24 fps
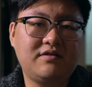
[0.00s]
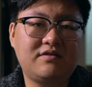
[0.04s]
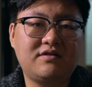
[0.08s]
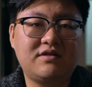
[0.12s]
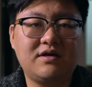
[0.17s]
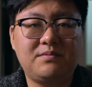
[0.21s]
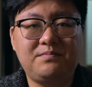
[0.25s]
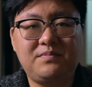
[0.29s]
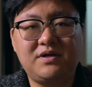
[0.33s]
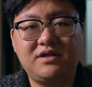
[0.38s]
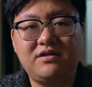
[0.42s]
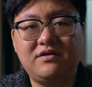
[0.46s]
the
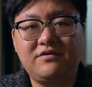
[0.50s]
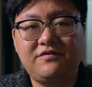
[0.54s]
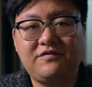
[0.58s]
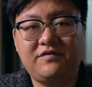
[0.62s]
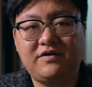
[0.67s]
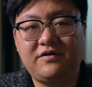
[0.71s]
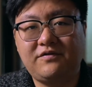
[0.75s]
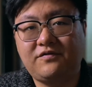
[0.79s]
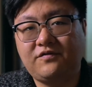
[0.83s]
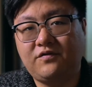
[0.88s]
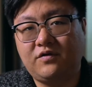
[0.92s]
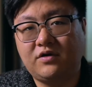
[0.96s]

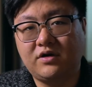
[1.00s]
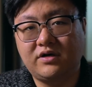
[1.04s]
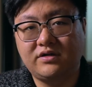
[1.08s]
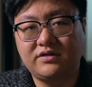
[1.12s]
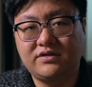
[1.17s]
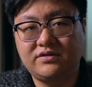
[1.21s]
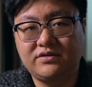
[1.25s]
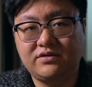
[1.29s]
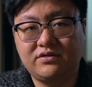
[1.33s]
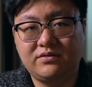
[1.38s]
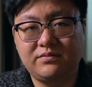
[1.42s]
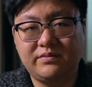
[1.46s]
benefit for
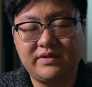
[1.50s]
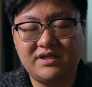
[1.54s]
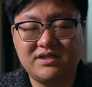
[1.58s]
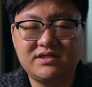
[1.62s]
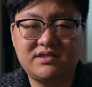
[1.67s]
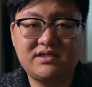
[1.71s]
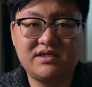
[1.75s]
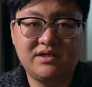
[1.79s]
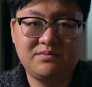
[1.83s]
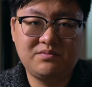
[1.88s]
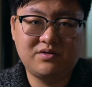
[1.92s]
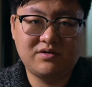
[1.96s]
Zoom is
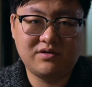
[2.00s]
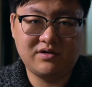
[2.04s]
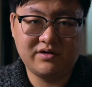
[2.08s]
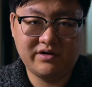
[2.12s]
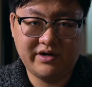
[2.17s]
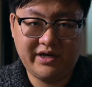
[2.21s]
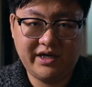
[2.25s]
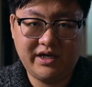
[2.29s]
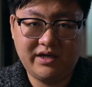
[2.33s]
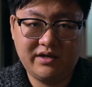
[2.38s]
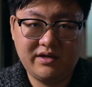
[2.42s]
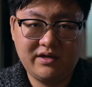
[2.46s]

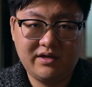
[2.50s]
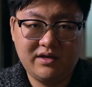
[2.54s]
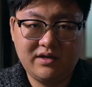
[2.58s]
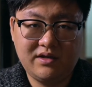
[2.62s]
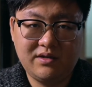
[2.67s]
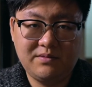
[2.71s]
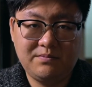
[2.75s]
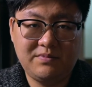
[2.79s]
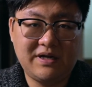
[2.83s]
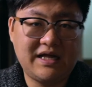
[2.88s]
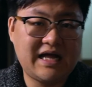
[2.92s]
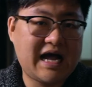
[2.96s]
temporary,
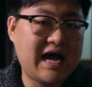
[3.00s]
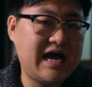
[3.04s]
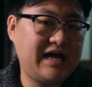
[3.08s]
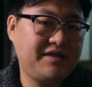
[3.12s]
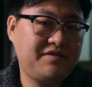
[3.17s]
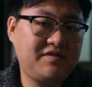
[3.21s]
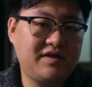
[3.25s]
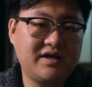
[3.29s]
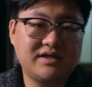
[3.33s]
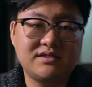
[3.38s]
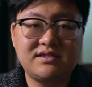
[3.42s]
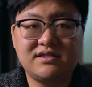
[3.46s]
but I
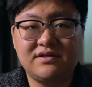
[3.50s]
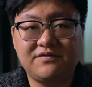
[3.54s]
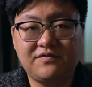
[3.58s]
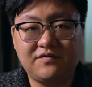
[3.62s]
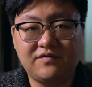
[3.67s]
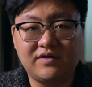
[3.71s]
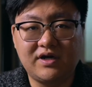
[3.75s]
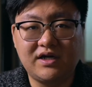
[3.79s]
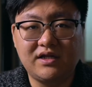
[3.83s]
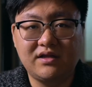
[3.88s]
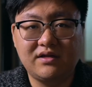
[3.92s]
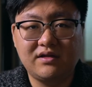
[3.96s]
think
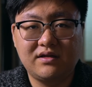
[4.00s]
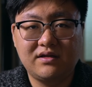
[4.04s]
different.